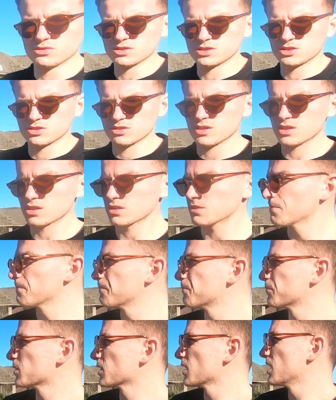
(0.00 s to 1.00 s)
truck,
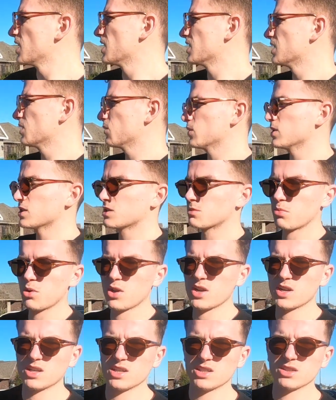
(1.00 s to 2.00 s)
and then we
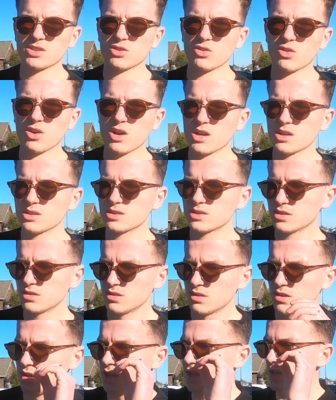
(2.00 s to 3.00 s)
sprayed it in the garage.
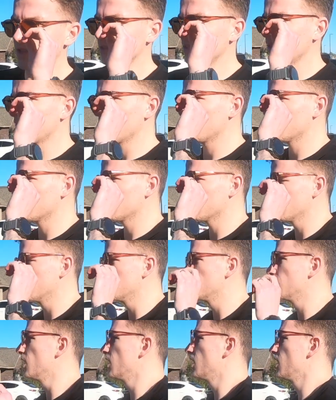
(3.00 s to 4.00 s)
And then
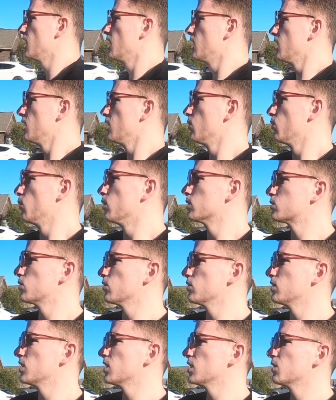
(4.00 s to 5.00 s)
once we
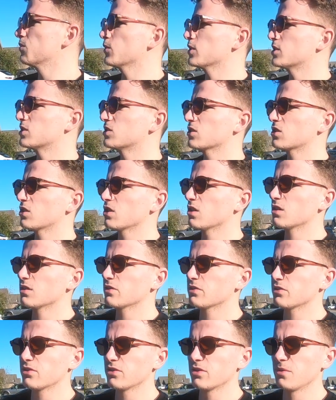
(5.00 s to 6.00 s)
were done, we took
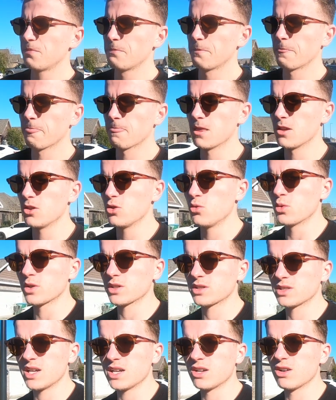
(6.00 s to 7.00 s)
off, you want
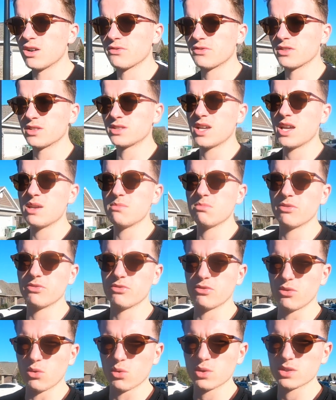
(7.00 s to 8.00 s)
to take off the tape
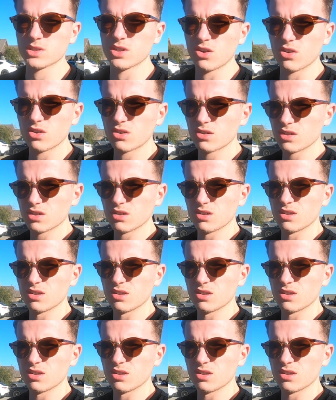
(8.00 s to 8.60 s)
before it's hard.